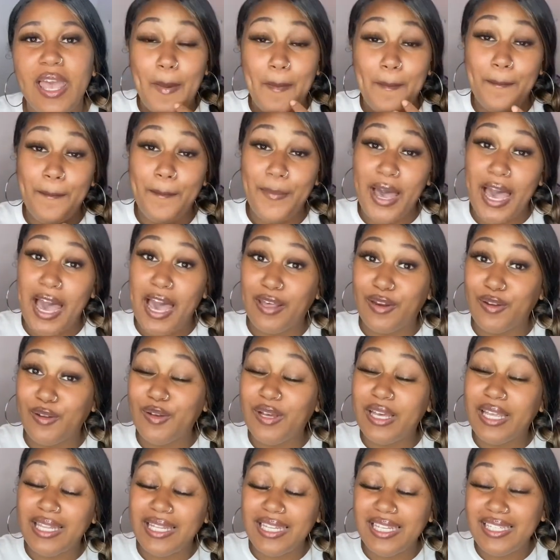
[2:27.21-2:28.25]
Model
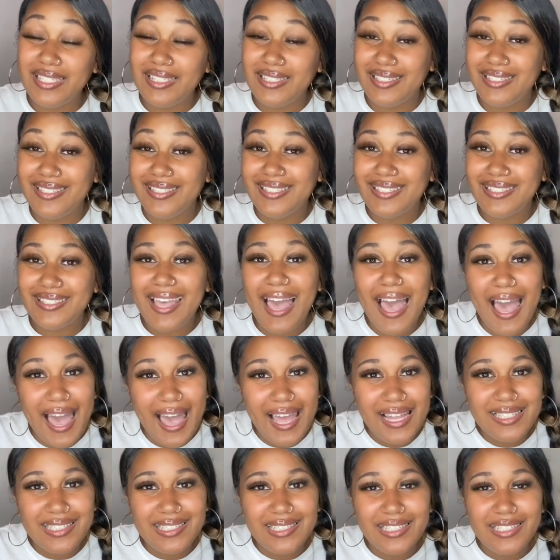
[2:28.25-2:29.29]
Alyssa
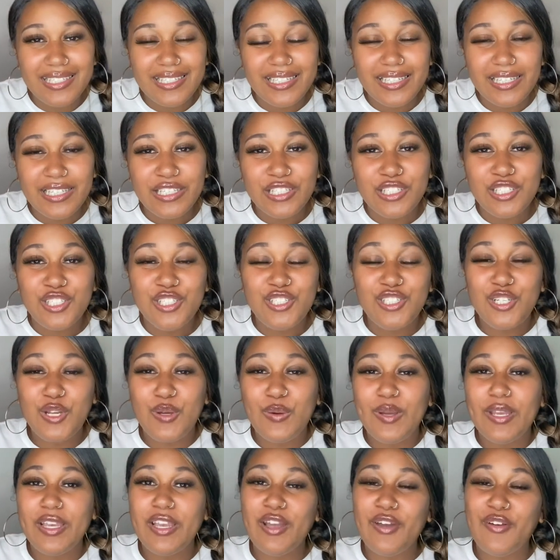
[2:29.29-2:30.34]
Scott
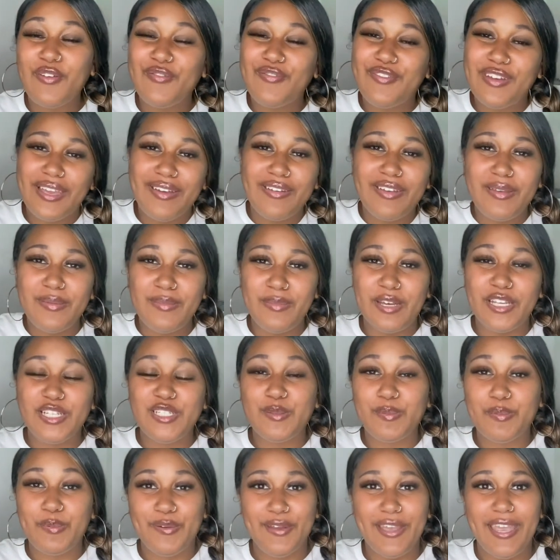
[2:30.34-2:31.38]
showing her very
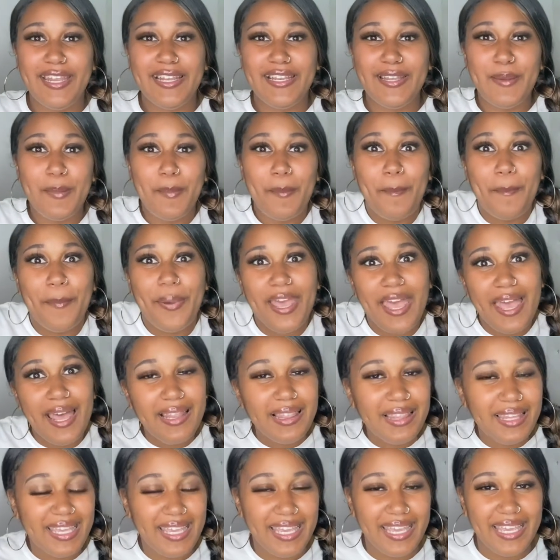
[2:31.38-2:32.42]
much pregnant
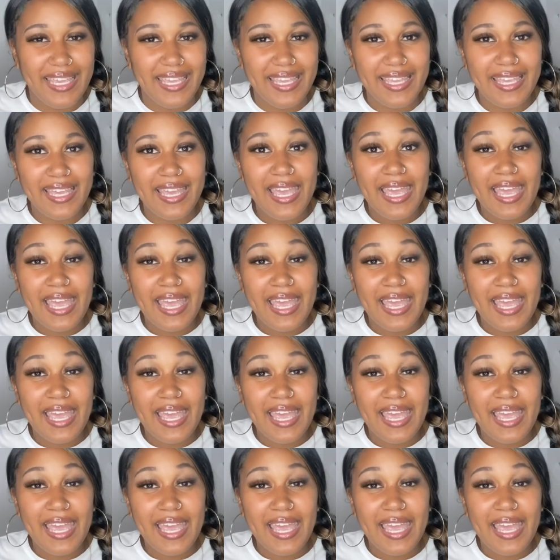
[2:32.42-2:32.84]
belly.